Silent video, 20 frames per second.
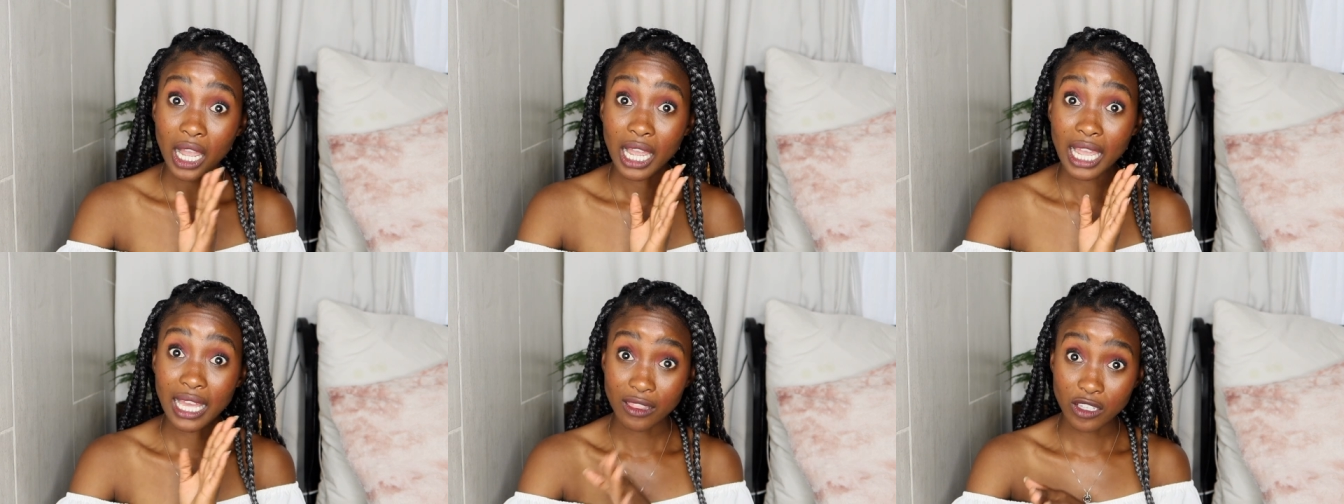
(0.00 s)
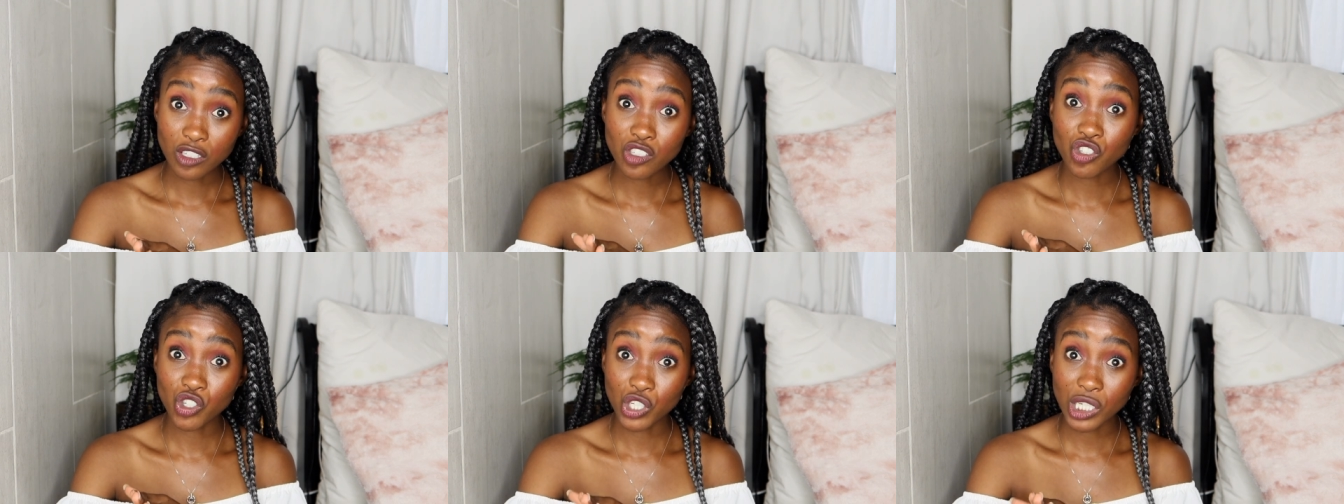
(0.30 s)
in
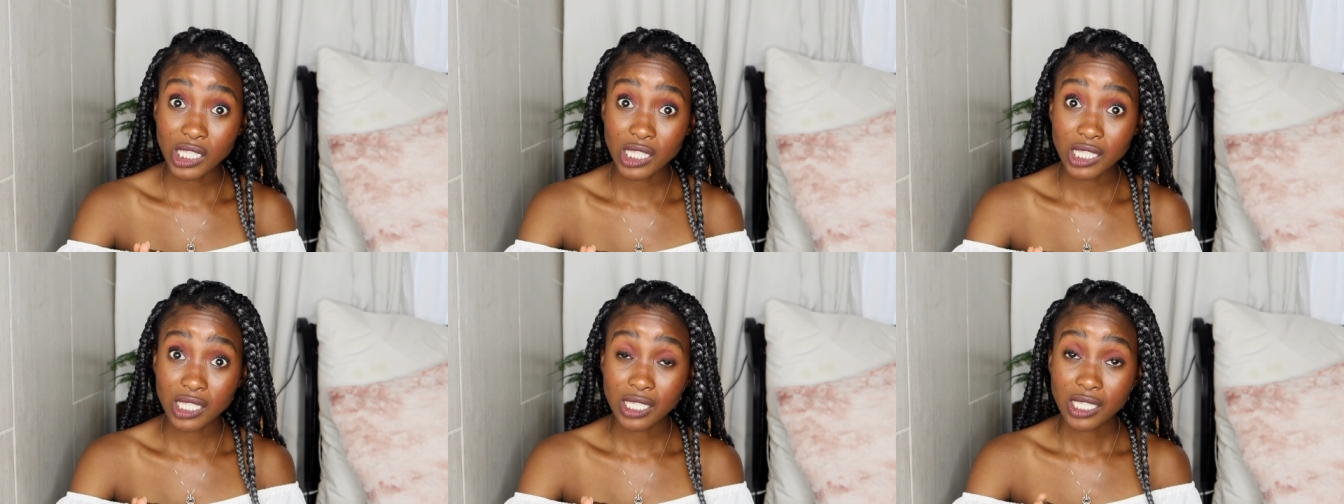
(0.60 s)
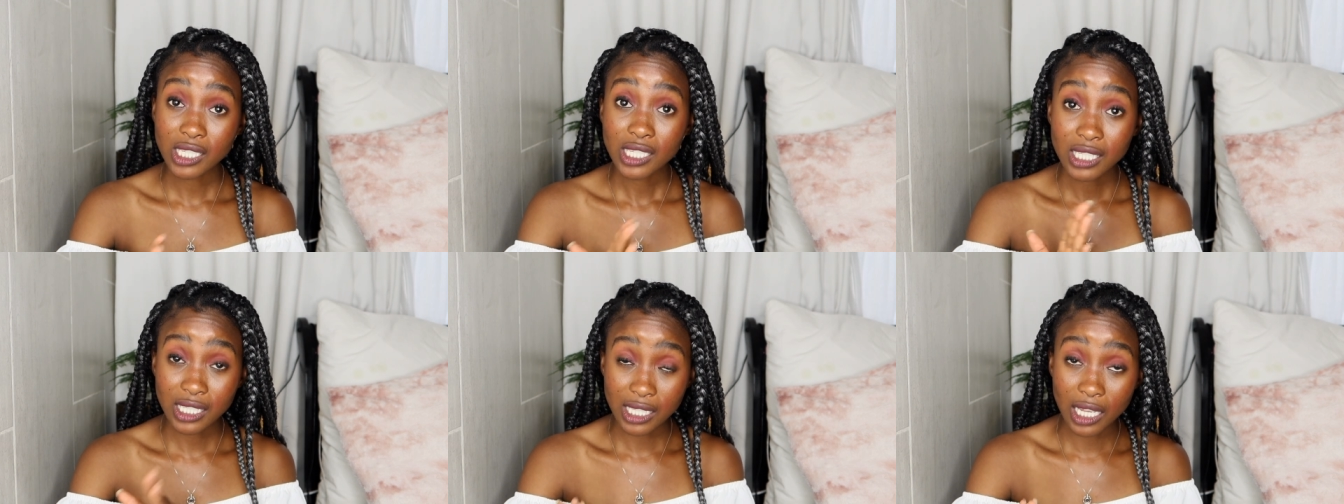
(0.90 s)
the streets
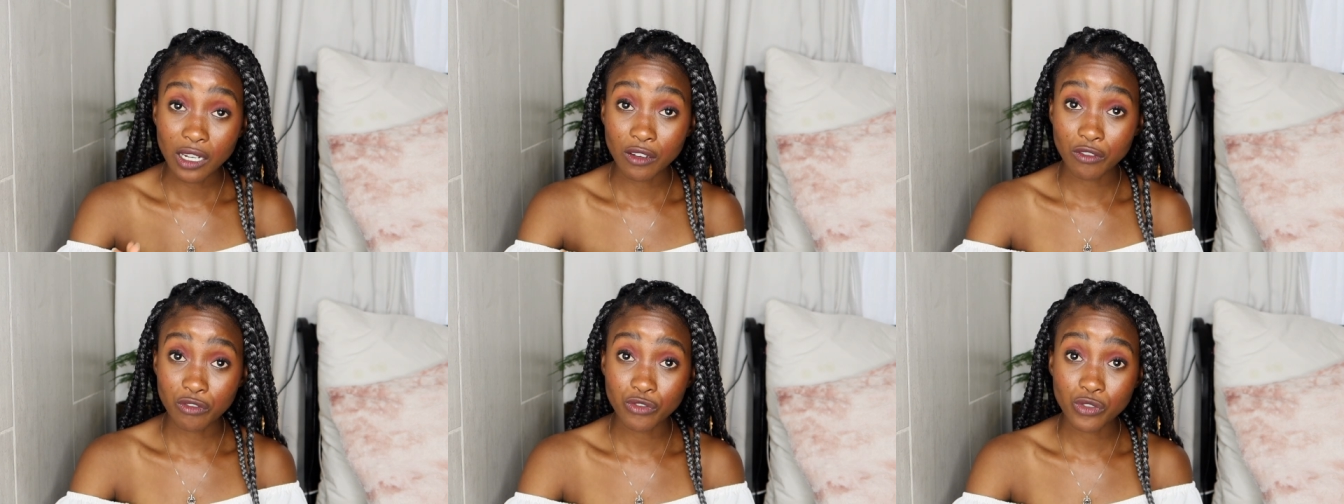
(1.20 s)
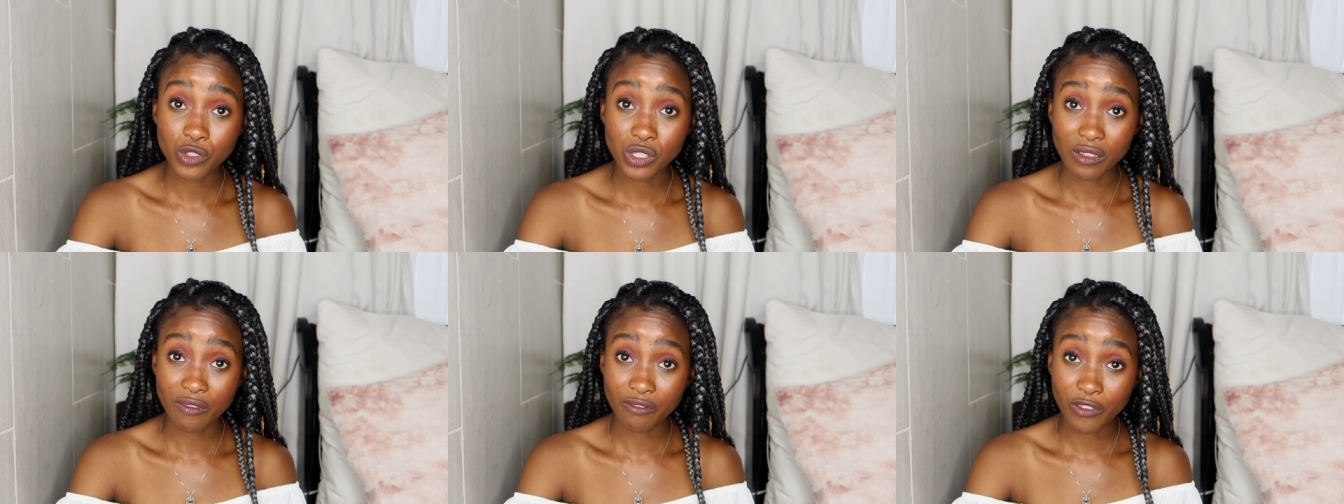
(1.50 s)
selling
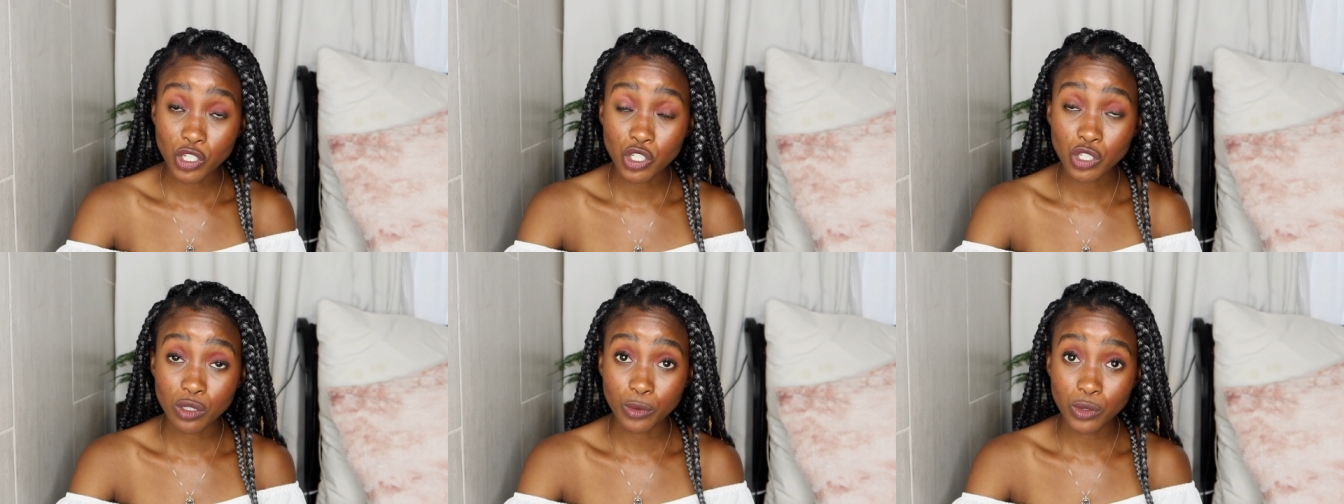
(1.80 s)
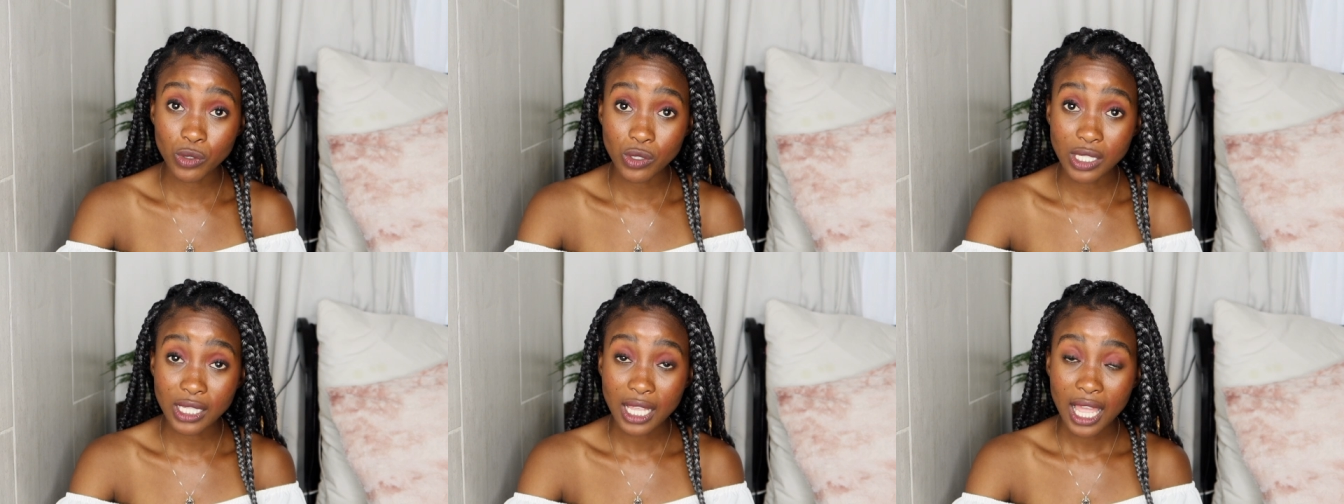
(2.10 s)
fruits and
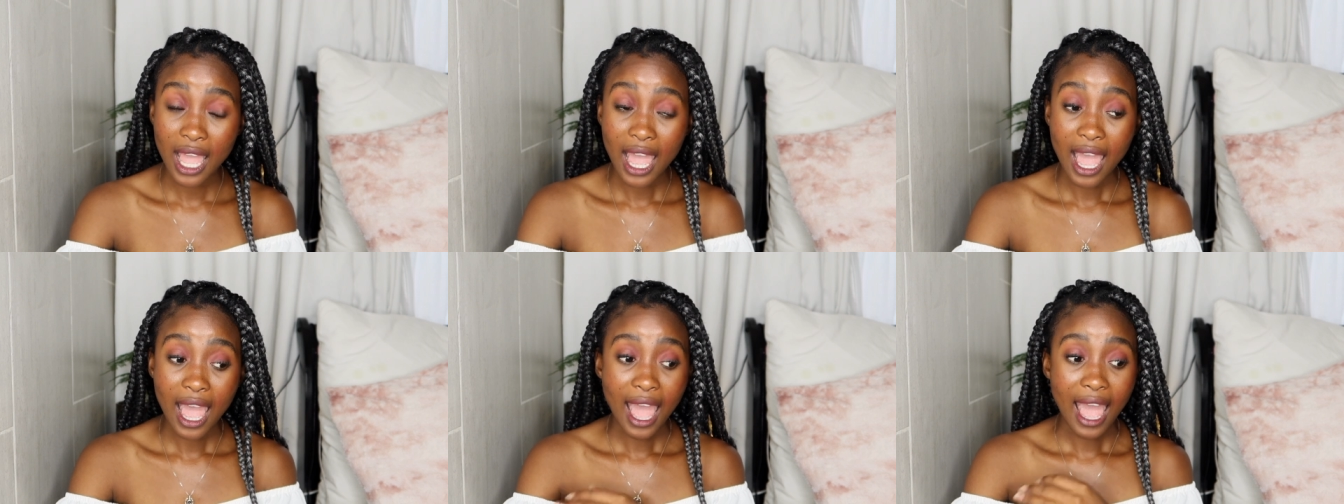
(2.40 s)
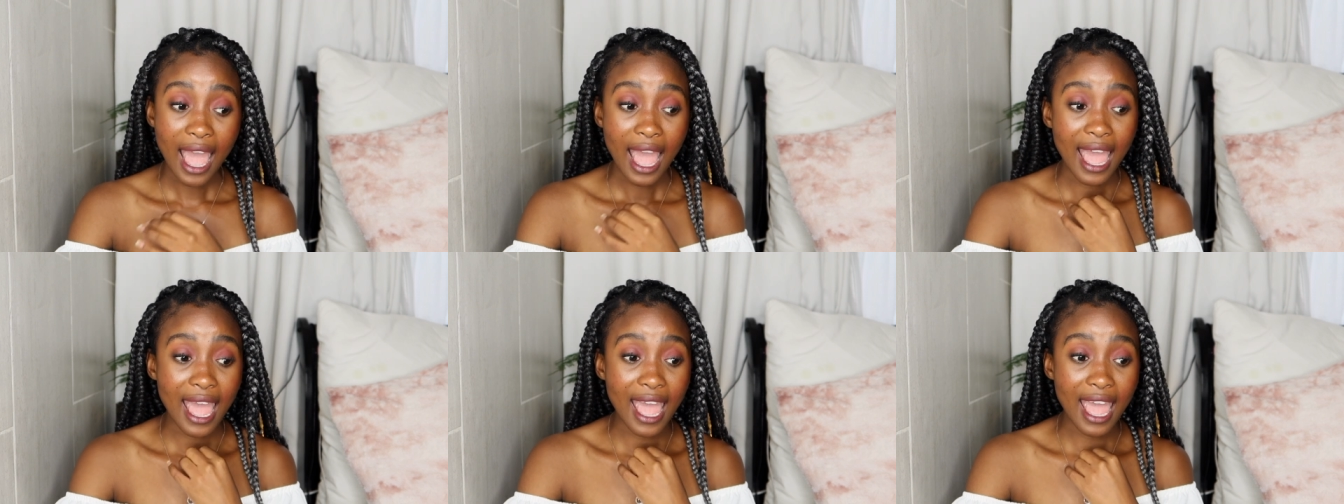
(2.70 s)
vegetables,
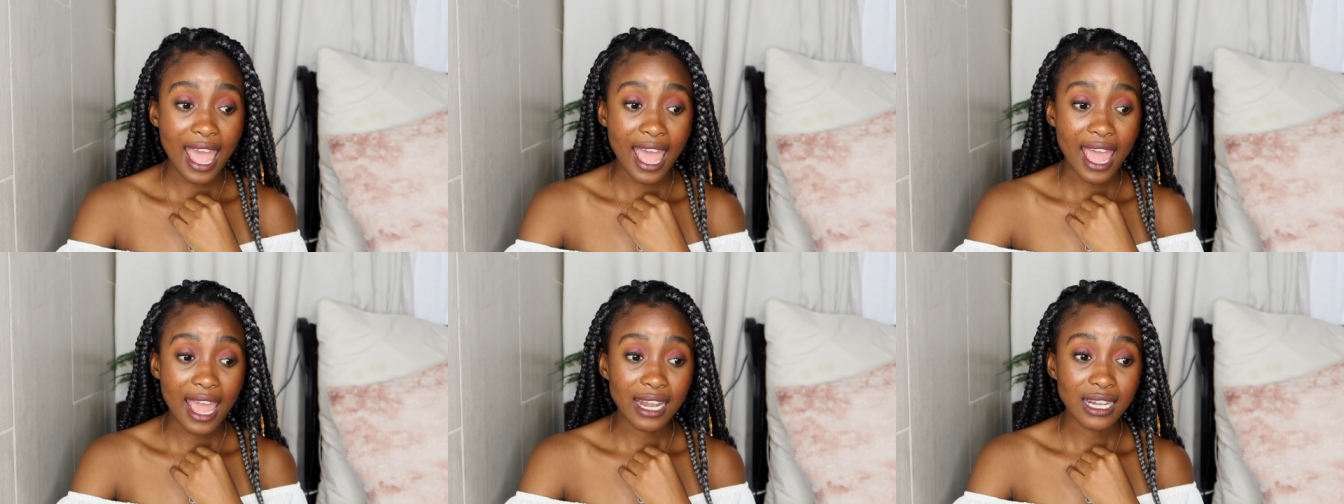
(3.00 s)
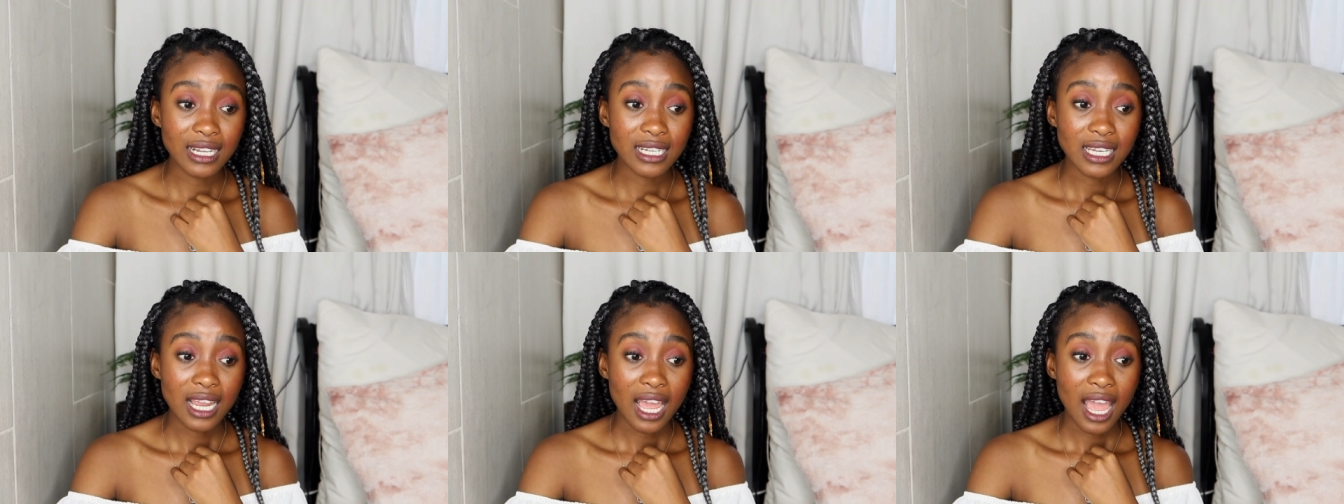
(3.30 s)

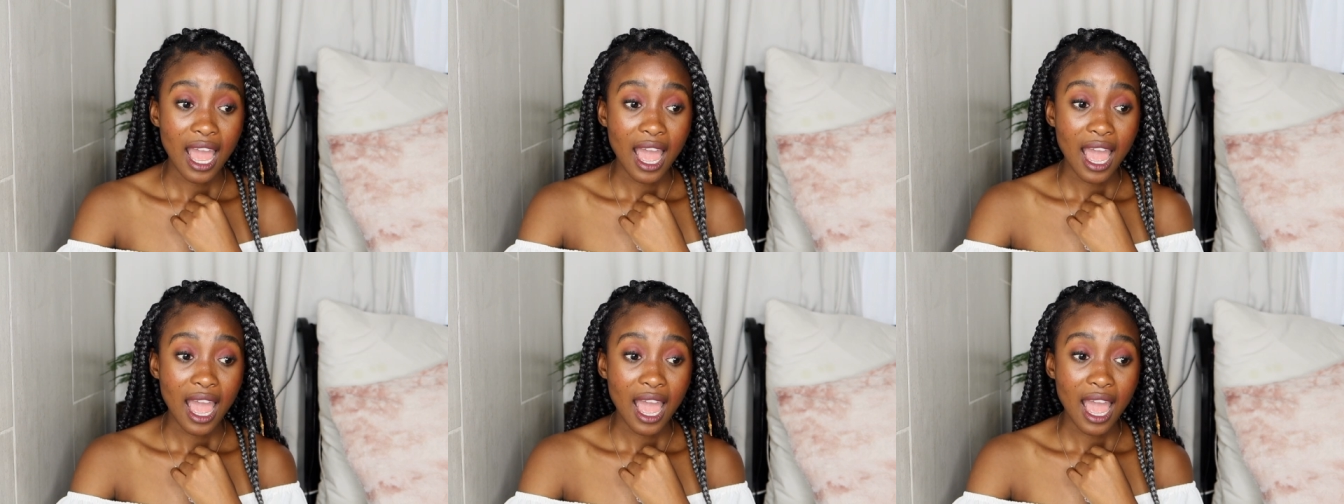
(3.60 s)
and